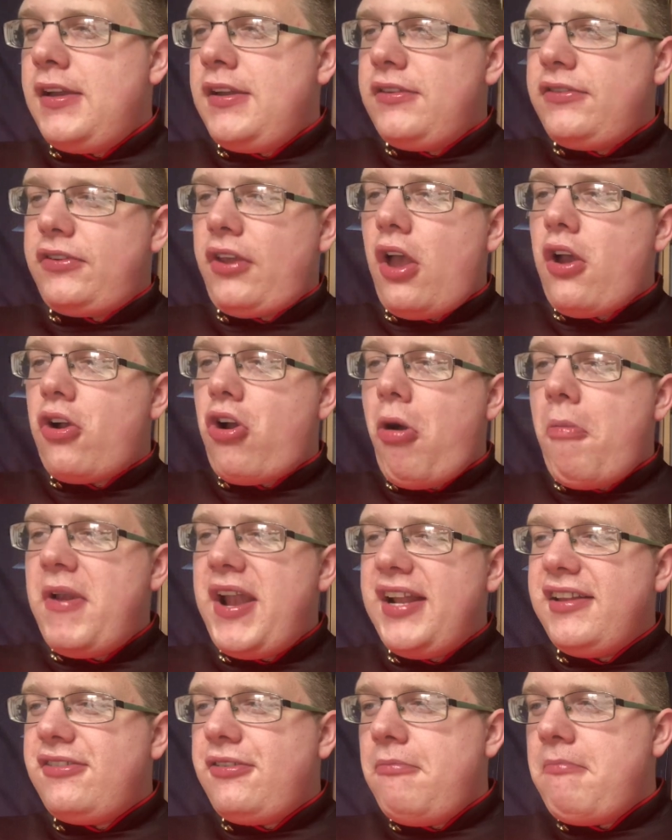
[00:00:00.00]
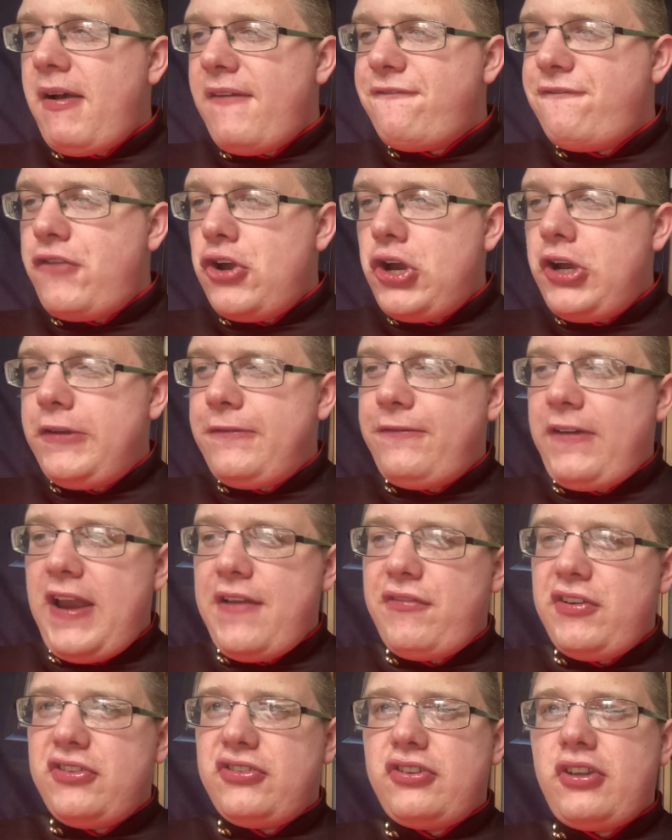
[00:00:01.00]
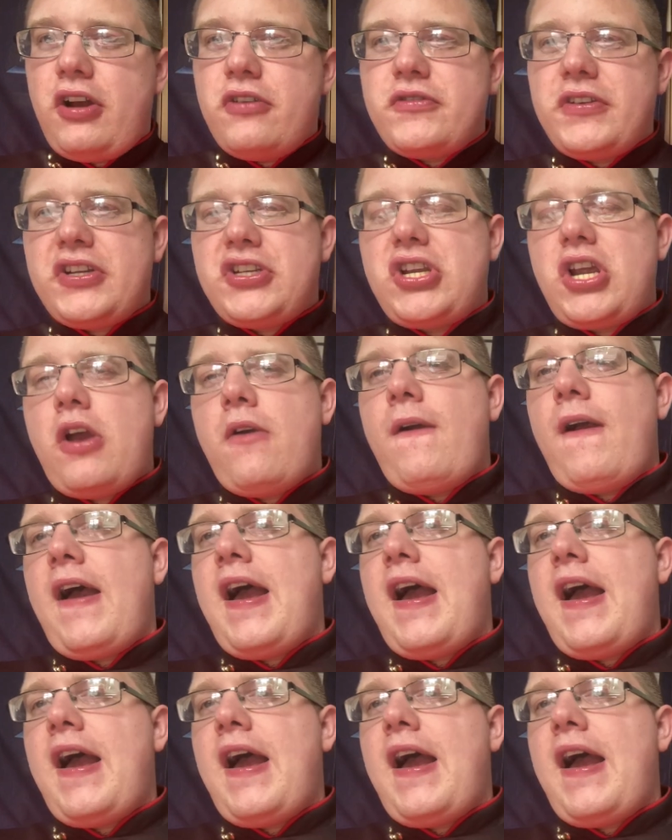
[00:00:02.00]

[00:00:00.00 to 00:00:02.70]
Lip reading: So coming into my 3rd favourite Star Trek show,